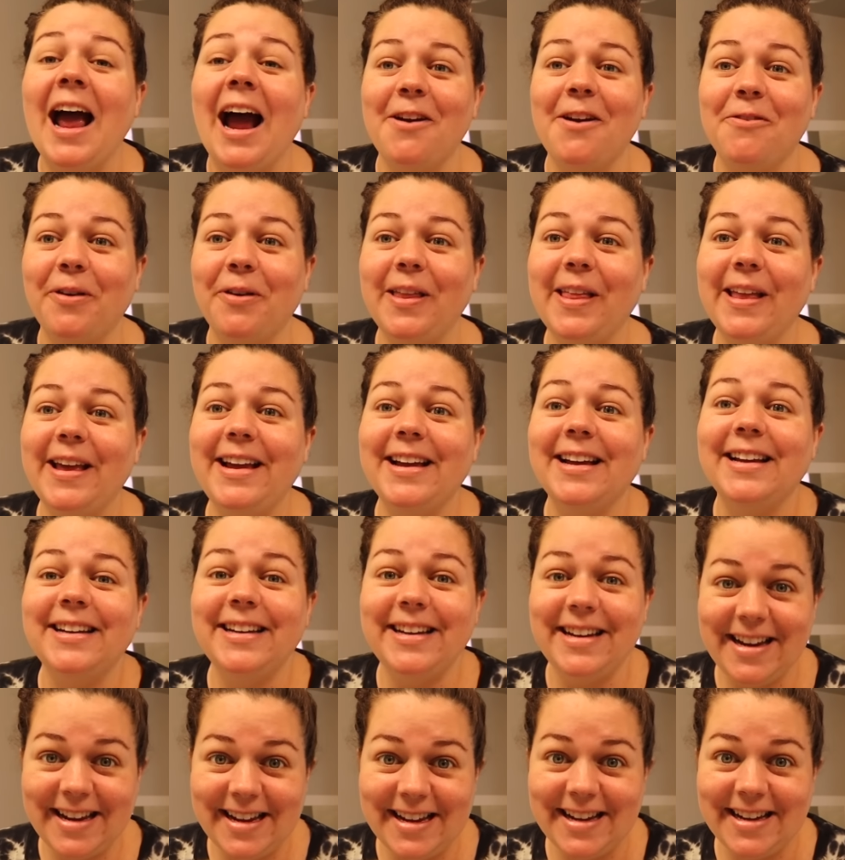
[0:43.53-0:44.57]
I really
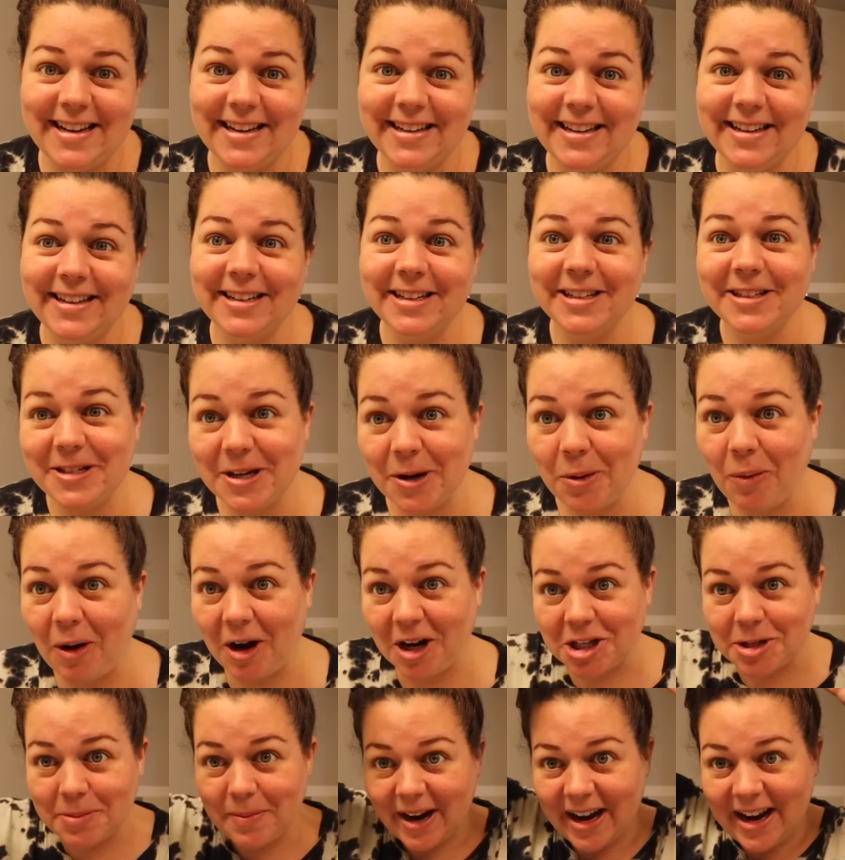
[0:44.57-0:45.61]
need to
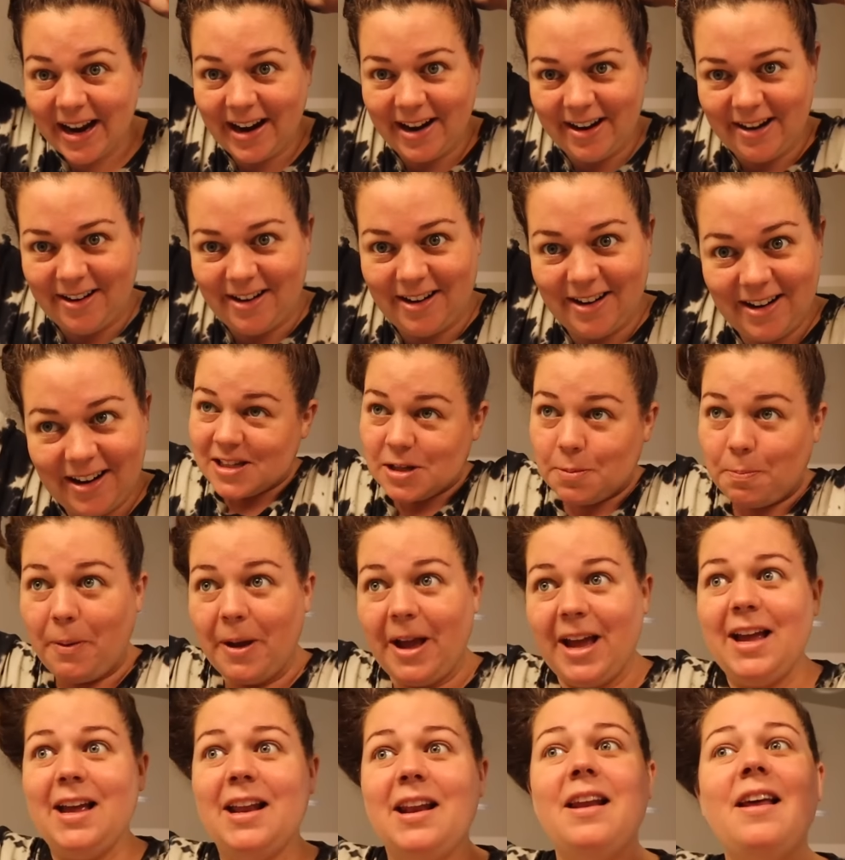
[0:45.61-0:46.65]
wash my hair. It's
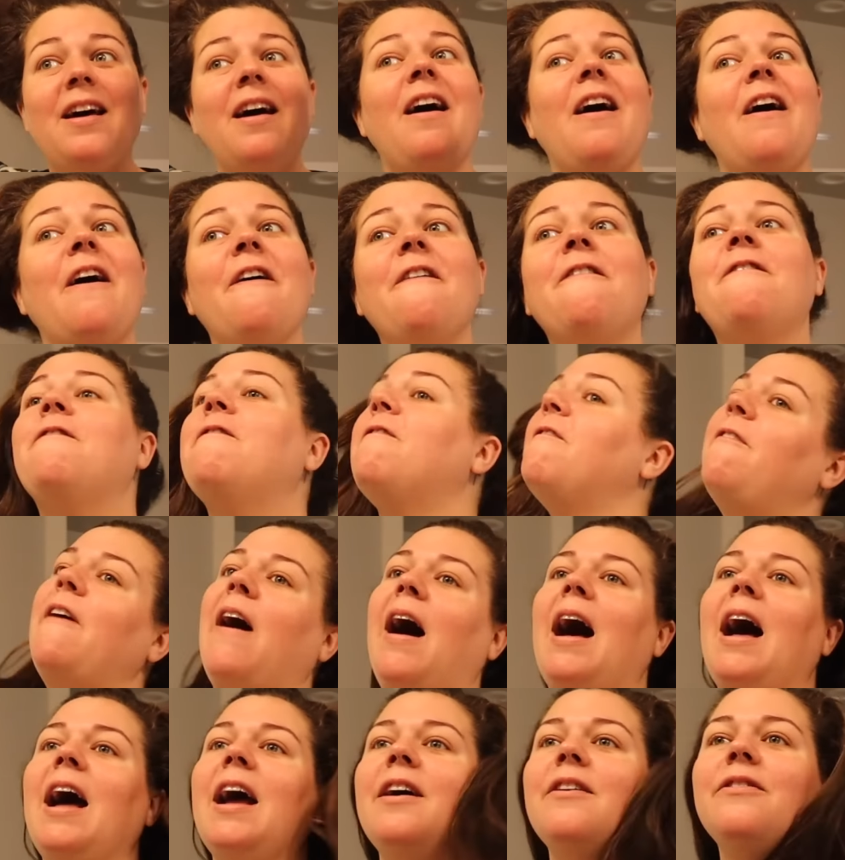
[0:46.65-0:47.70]
been
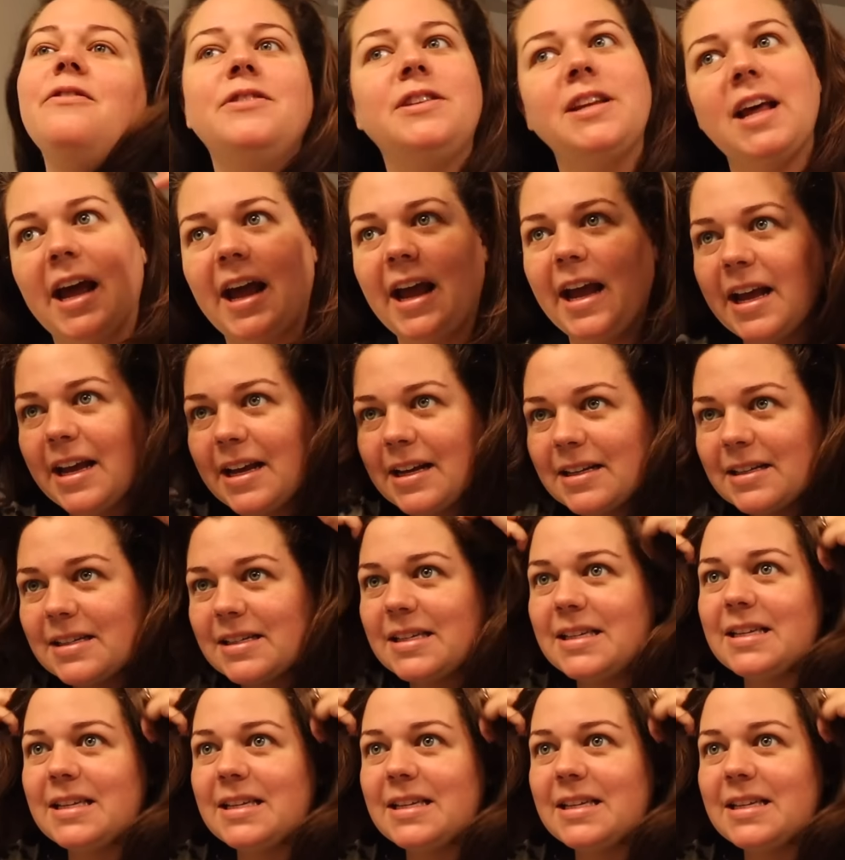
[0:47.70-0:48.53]
five days